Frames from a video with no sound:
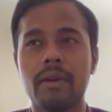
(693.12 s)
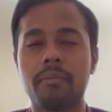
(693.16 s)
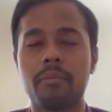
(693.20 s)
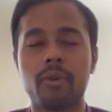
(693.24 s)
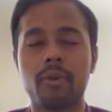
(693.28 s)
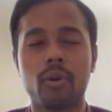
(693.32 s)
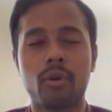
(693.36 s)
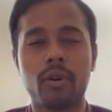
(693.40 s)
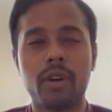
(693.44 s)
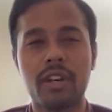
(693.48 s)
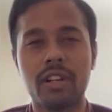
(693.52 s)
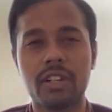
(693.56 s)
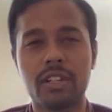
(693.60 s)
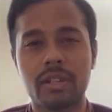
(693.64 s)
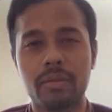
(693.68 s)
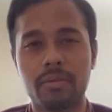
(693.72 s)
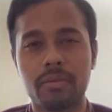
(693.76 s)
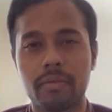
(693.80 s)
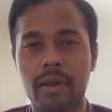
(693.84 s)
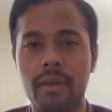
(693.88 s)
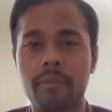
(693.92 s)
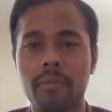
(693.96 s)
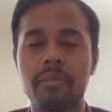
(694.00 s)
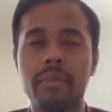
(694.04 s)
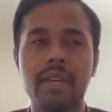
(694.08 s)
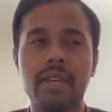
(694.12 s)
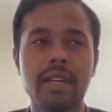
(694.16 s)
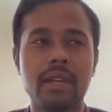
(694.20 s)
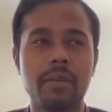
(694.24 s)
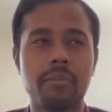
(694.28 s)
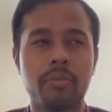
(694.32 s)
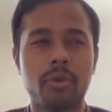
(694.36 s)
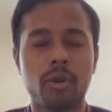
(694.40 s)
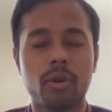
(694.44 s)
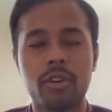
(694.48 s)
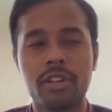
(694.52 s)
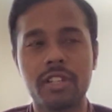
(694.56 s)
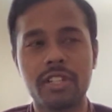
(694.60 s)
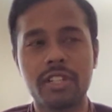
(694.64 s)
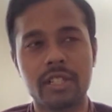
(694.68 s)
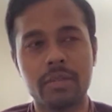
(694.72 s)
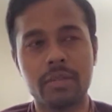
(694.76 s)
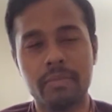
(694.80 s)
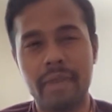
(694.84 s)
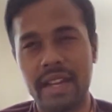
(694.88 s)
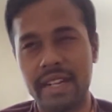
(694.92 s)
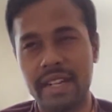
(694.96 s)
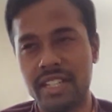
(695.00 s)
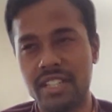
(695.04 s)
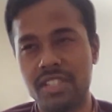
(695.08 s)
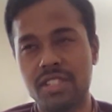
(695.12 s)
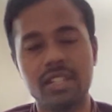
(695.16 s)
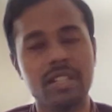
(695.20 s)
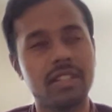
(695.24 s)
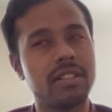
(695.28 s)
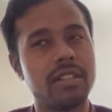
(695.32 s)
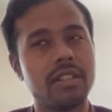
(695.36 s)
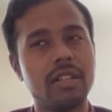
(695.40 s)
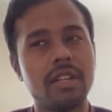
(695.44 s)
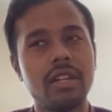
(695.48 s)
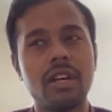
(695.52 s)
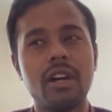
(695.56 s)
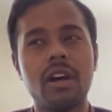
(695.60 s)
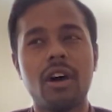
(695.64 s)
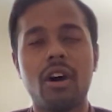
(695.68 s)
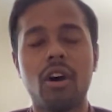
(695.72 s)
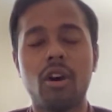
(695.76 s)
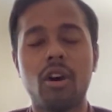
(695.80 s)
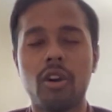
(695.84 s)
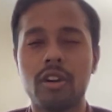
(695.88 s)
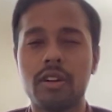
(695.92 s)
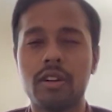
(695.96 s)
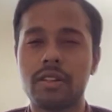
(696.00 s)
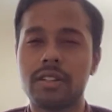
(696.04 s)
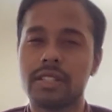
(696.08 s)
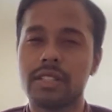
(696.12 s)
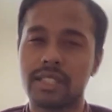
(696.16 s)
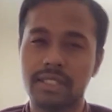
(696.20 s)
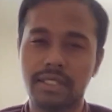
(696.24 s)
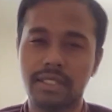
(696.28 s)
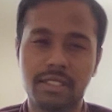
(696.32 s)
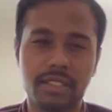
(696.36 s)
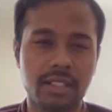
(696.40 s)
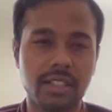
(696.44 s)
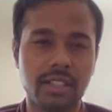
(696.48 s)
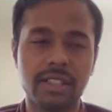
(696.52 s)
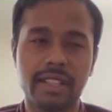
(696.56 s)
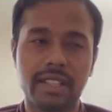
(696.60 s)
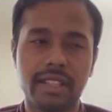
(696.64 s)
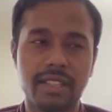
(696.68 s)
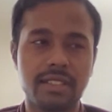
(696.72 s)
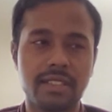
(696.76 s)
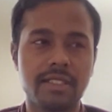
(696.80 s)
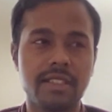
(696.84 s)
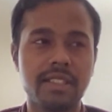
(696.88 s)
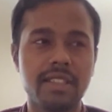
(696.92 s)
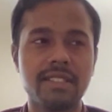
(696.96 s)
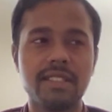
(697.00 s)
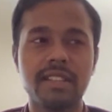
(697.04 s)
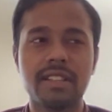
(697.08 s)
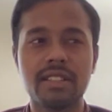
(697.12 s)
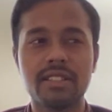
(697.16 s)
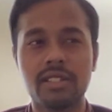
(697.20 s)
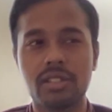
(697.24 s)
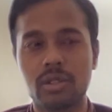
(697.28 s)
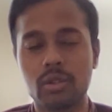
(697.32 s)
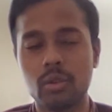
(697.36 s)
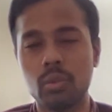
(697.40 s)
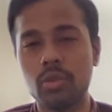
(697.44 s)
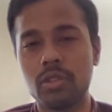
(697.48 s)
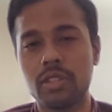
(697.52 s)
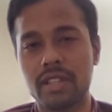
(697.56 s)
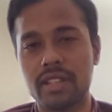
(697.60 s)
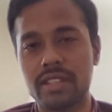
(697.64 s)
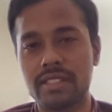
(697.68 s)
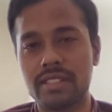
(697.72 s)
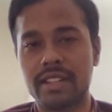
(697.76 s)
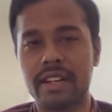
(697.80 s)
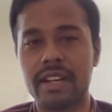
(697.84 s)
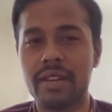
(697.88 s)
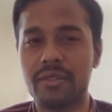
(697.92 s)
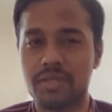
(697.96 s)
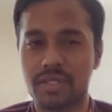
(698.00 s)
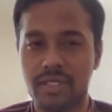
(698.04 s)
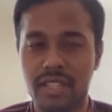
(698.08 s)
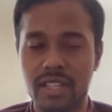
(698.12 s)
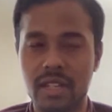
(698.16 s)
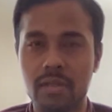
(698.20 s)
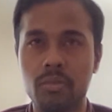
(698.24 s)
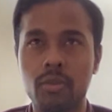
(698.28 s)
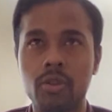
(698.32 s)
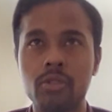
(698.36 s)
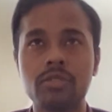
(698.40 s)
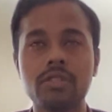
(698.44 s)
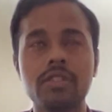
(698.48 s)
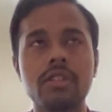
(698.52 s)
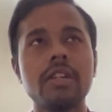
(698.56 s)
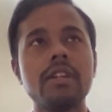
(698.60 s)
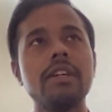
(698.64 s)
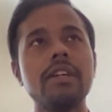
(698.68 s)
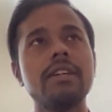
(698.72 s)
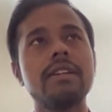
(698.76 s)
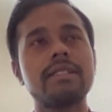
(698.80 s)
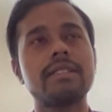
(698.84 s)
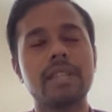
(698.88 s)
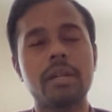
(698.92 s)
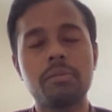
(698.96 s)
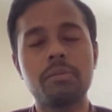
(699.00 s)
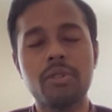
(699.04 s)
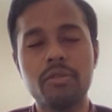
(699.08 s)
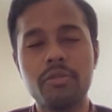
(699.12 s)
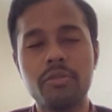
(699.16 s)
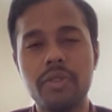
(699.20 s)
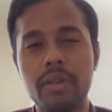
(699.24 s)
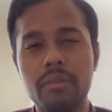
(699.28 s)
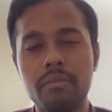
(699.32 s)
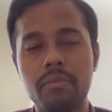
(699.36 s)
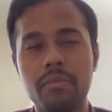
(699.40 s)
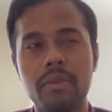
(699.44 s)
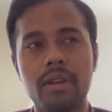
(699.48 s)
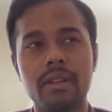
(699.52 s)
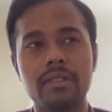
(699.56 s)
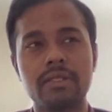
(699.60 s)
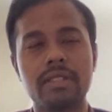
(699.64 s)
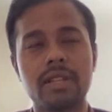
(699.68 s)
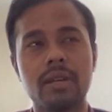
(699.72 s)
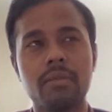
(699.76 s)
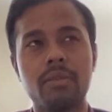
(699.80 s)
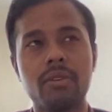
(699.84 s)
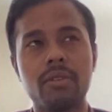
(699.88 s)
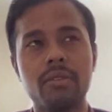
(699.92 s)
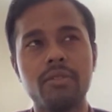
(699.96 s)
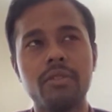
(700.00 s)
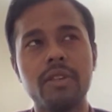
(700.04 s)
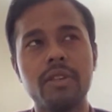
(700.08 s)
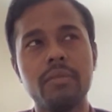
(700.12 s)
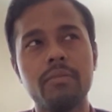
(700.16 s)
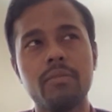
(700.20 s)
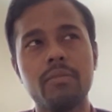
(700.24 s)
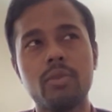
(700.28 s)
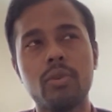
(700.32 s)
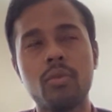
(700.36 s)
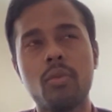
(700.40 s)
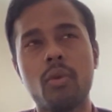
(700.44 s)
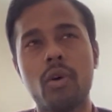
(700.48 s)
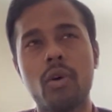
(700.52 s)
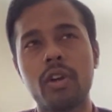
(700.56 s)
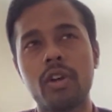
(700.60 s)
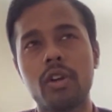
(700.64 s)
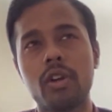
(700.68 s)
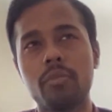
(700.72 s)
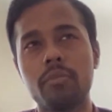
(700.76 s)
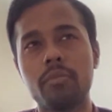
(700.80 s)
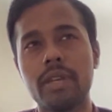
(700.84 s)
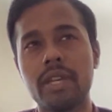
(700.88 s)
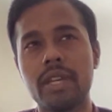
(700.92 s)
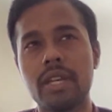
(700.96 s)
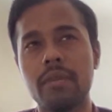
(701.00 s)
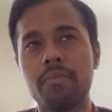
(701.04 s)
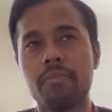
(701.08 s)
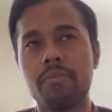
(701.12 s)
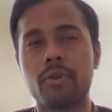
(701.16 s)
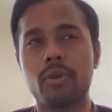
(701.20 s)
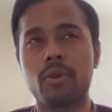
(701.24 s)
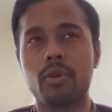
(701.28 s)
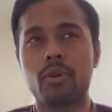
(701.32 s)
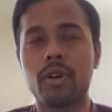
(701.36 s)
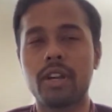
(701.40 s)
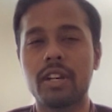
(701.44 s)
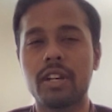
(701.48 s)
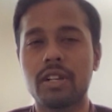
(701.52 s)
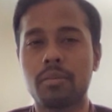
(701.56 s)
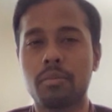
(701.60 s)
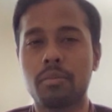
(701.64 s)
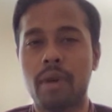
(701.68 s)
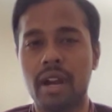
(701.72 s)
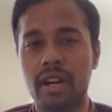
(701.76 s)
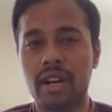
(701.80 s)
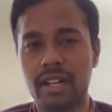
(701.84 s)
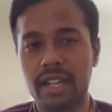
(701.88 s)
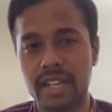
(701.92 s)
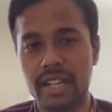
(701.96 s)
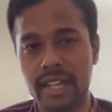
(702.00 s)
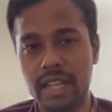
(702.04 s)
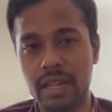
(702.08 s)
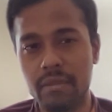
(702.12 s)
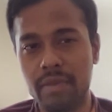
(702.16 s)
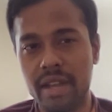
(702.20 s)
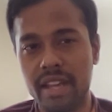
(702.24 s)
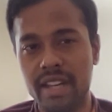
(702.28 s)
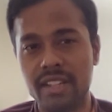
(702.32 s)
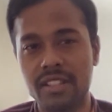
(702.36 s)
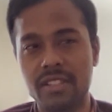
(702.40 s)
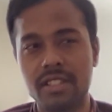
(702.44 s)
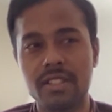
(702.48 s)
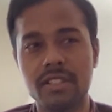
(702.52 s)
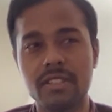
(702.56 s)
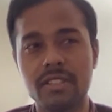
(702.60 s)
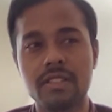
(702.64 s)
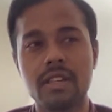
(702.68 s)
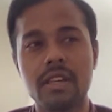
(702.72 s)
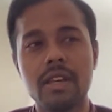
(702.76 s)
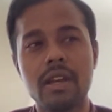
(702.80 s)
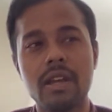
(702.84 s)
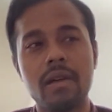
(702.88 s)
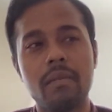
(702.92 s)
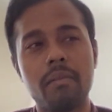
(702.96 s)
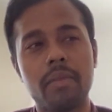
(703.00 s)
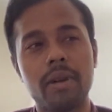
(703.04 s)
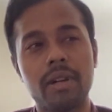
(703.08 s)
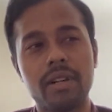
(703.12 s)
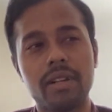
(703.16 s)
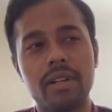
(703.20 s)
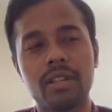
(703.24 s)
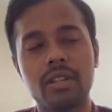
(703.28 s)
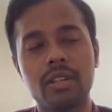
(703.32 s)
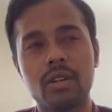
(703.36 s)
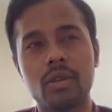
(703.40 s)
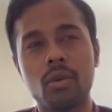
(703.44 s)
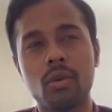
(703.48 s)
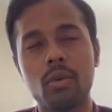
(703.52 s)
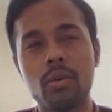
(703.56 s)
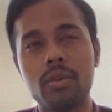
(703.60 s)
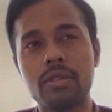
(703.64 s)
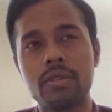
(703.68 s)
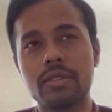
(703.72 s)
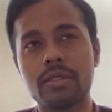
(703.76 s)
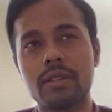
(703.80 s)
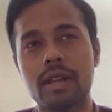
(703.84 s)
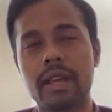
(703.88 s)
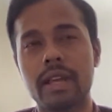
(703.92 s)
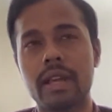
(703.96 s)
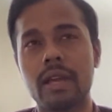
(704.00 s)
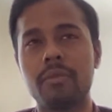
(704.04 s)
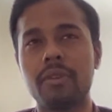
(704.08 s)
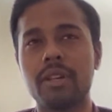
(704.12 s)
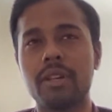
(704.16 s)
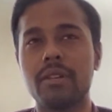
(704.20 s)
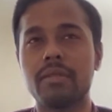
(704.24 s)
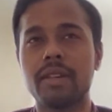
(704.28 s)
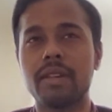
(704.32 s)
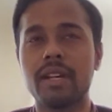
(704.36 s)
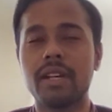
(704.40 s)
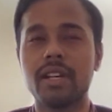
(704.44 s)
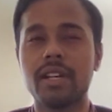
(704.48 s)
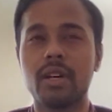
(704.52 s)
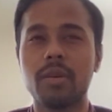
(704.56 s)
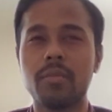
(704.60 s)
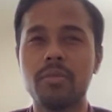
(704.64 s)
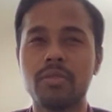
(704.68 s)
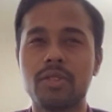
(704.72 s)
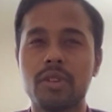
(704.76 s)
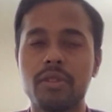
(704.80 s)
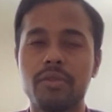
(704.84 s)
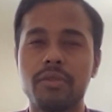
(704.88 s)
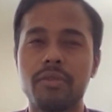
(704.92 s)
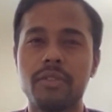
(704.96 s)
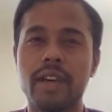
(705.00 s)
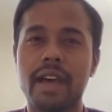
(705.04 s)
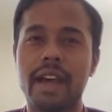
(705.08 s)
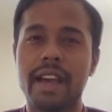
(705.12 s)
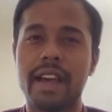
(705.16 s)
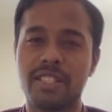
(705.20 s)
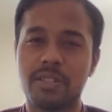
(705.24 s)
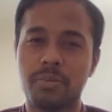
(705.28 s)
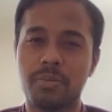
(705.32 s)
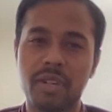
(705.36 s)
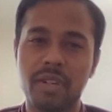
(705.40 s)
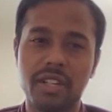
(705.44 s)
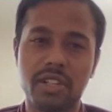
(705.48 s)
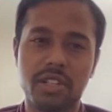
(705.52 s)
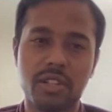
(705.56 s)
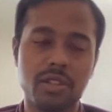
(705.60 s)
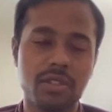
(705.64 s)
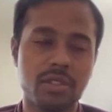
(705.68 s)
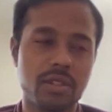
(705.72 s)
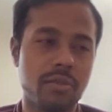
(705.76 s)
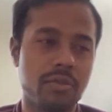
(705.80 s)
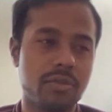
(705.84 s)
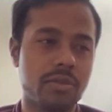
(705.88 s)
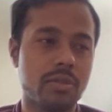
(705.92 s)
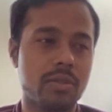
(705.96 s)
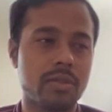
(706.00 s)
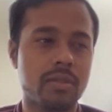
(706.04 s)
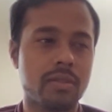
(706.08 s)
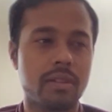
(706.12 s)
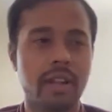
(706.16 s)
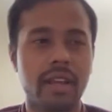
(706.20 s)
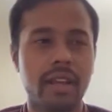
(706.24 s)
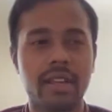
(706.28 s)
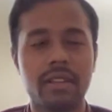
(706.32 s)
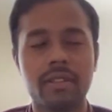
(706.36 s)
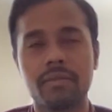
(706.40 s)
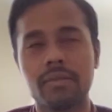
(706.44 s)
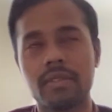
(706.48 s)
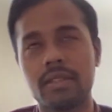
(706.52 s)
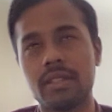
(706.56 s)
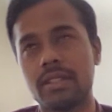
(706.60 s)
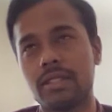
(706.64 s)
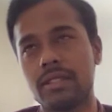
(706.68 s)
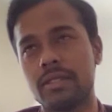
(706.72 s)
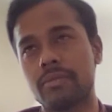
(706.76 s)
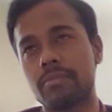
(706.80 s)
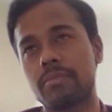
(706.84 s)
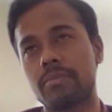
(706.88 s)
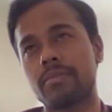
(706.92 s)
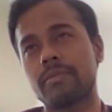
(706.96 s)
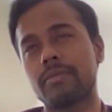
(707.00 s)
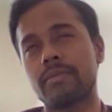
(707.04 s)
product, being a product manager or consultants. These are the two things that I've seen most. Some of them move on to be product marketing managers, but the course, in terms of the aspirations of the